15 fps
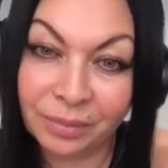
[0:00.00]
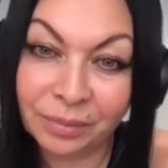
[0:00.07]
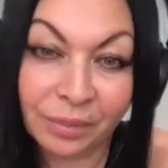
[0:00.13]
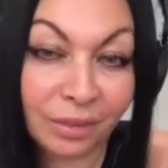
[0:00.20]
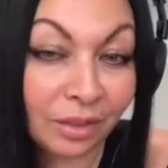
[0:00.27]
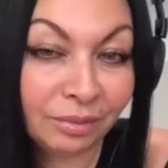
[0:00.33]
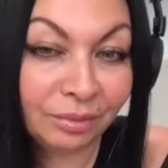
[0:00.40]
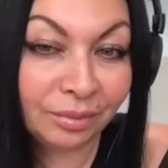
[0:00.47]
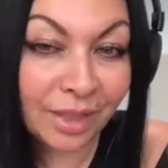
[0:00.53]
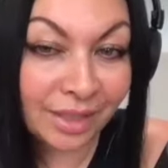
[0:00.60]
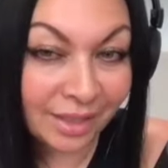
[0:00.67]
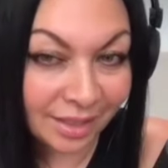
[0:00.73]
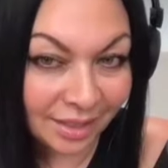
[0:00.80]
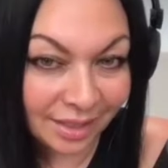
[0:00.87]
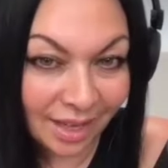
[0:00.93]
Well,
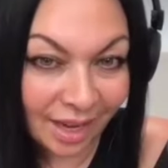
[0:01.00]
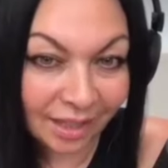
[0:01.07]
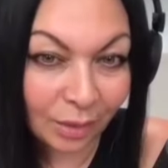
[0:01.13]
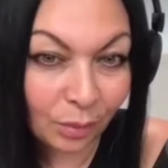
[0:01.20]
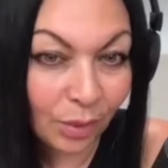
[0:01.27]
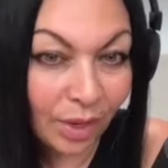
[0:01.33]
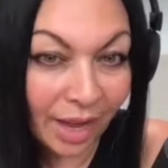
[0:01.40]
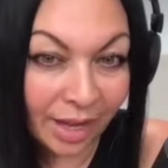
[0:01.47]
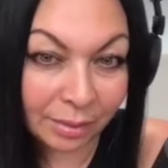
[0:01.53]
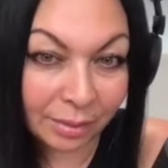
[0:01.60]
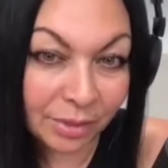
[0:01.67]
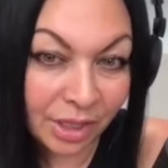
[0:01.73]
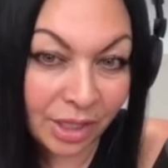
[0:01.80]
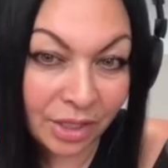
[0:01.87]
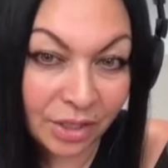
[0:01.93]
that's exactly what
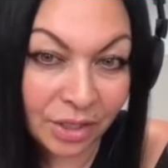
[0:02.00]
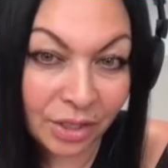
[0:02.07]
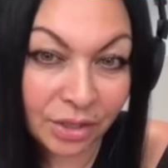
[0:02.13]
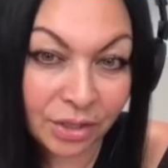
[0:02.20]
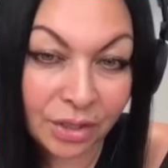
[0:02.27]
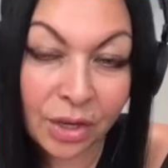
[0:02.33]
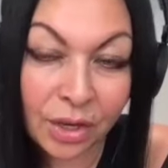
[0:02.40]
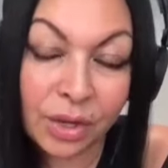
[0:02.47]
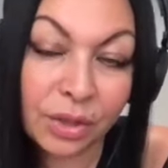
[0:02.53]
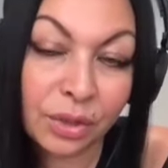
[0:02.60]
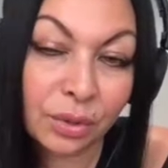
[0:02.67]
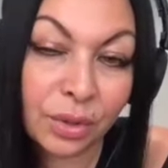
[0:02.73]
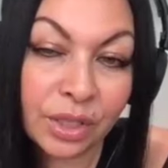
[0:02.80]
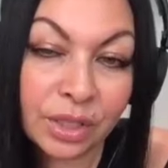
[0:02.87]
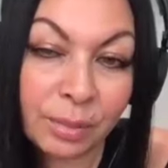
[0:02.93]
Atom teaches
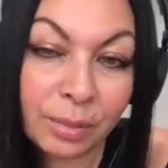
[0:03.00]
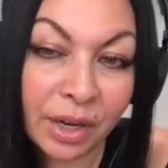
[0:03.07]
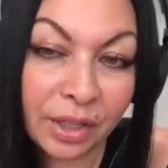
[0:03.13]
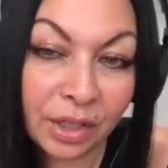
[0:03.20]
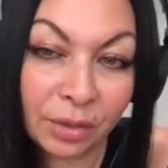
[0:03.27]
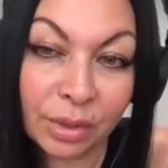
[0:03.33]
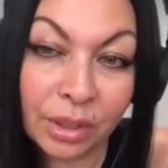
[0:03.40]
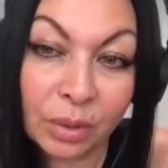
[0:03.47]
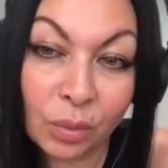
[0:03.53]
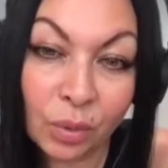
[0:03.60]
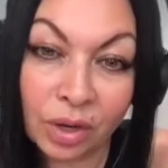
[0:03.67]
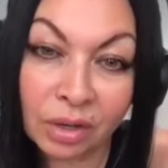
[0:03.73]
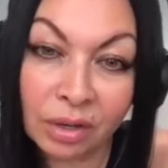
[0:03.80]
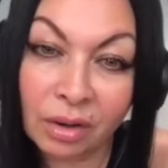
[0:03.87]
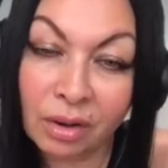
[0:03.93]
through his pioneering
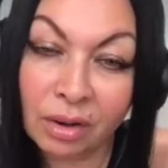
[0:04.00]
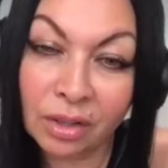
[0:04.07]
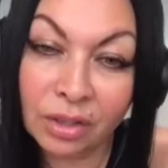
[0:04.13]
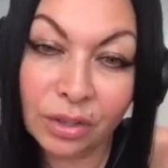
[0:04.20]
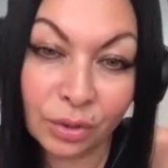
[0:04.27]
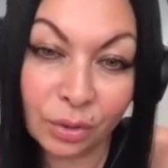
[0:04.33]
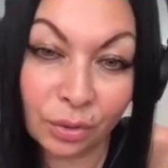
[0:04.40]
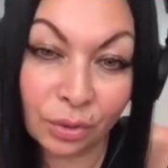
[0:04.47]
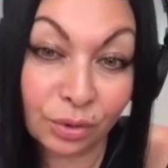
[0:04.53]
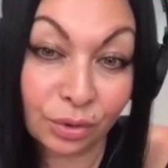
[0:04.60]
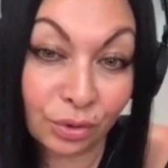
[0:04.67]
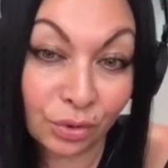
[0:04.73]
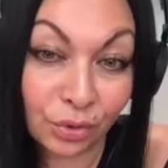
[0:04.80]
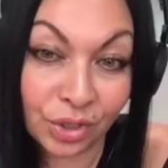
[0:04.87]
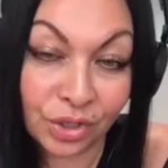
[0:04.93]
work on solar
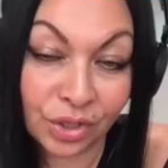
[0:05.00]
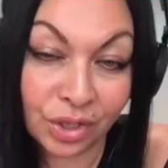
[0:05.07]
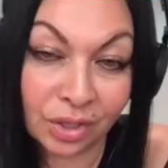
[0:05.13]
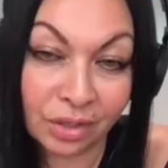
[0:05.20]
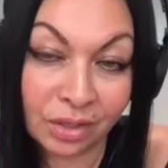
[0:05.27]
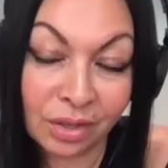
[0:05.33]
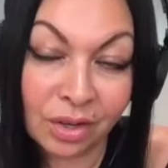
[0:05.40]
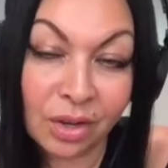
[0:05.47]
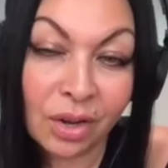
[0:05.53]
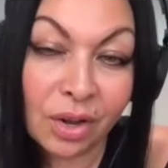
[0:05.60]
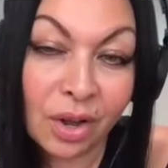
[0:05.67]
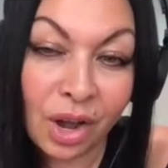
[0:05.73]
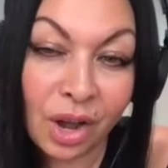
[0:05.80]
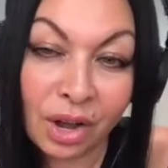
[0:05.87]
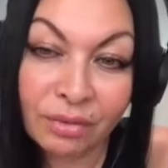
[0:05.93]
nutrition,
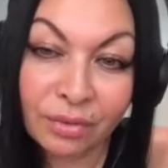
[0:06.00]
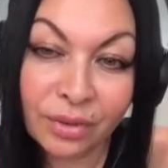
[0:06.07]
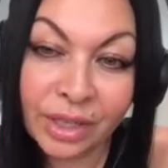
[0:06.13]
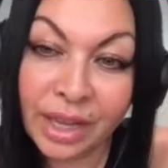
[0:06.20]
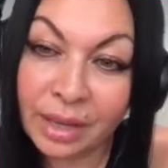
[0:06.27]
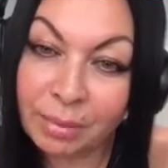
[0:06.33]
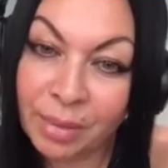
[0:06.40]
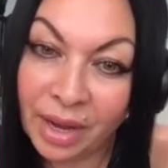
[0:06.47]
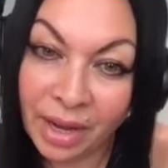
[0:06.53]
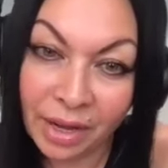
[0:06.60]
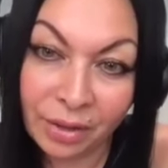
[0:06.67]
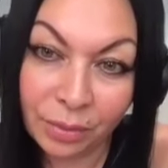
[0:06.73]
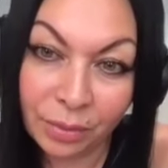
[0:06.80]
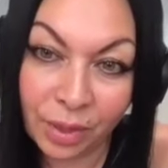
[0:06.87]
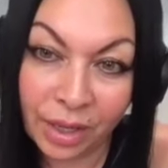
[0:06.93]
offering a
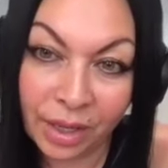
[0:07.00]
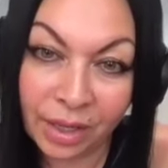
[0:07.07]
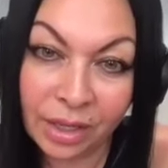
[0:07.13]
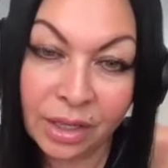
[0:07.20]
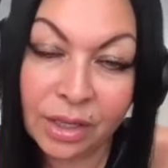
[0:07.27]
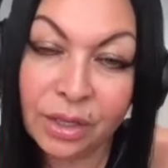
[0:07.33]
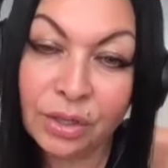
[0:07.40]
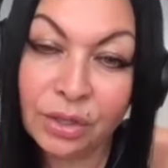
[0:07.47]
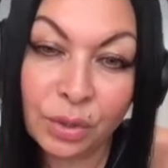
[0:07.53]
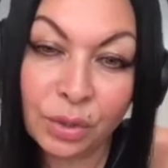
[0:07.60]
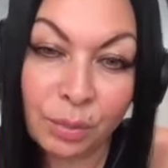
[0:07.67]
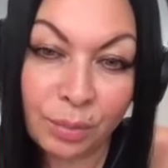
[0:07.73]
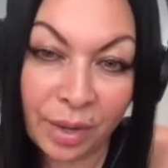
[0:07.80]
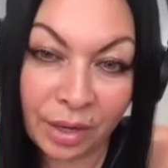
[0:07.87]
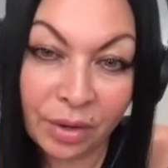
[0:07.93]
pathway
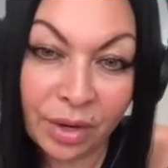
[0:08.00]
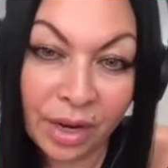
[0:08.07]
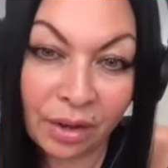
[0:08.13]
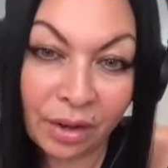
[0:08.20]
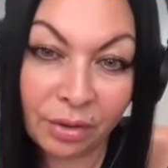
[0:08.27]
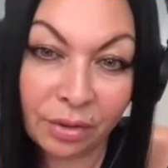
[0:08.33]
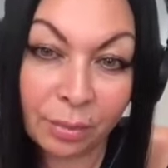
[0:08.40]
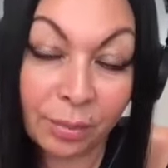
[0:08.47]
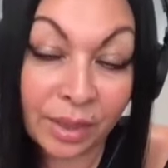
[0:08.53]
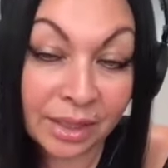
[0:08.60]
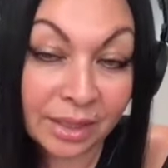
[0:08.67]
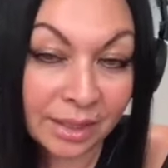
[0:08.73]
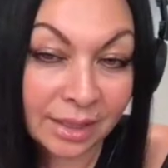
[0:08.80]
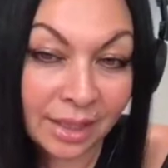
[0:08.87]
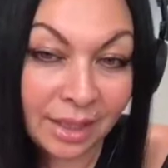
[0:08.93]
to better health by
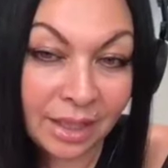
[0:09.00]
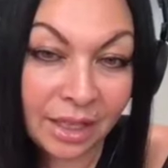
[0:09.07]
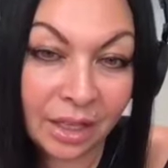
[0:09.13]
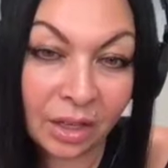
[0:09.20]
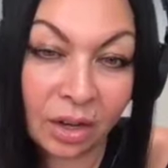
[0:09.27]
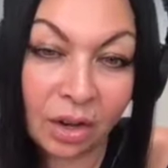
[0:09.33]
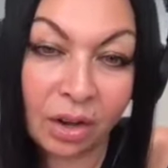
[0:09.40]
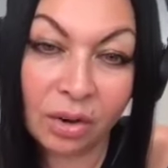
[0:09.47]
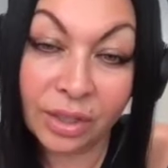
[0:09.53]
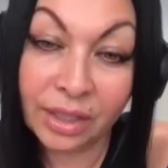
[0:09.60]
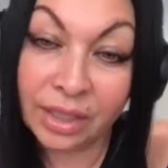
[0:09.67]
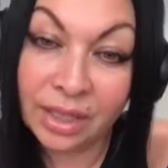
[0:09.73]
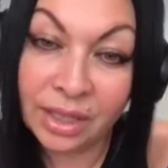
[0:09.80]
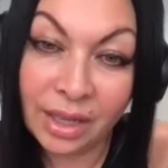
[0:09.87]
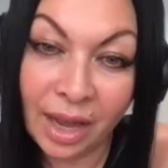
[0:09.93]
syncing our
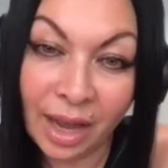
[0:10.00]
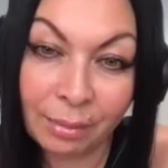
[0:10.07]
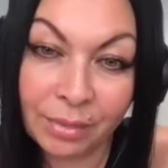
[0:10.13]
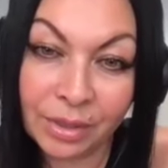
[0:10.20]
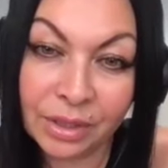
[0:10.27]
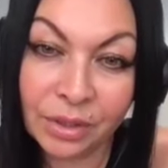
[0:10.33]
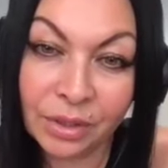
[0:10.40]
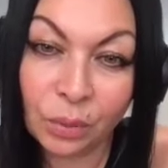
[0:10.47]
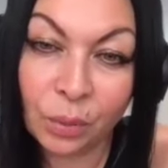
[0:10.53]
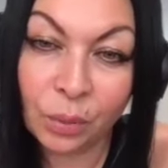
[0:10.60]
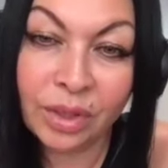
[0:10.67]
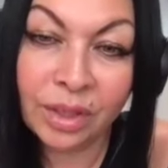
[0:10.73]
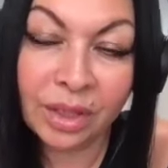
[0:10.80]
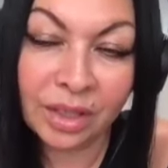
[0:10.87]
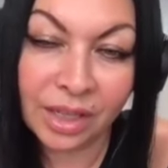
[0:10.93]
eating habits
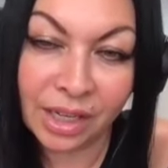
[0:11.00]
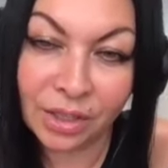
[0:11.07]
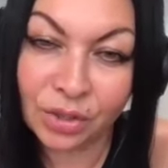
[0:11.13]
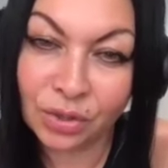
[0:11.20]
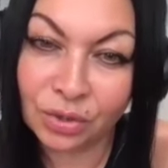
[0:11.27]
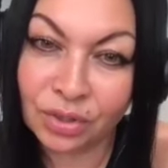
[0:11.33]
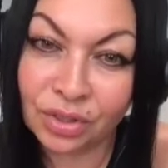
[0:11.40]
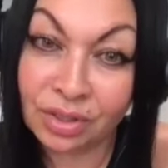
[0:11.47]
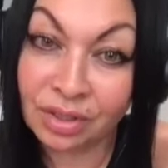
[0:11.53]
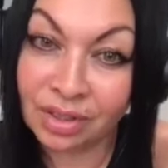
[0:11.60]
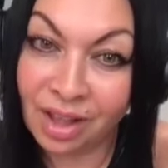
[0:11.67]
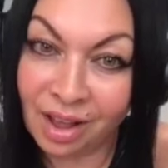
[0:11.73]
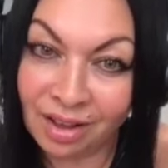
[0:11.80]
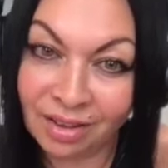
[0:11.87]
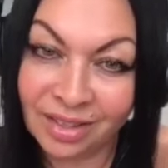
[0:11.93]
with nature's
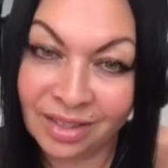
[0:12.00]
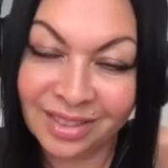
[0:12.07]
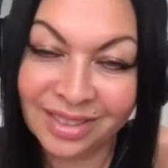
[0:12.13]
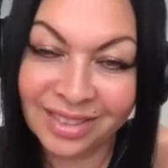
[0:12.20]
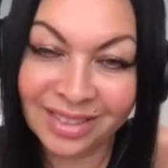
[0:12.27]
clock.